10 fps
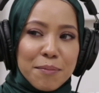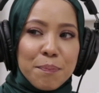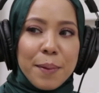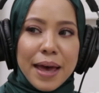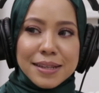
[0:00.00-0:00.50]

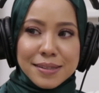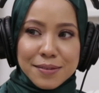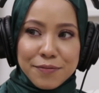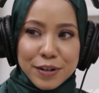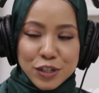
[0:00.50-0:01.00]

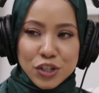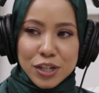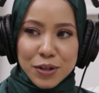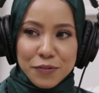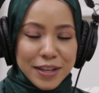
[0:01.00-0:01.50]
best
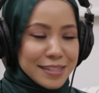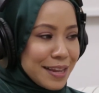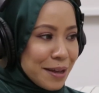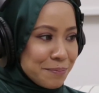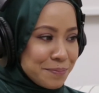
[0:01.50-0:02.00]
version of
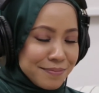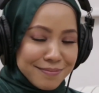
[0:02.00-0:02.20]
Islam.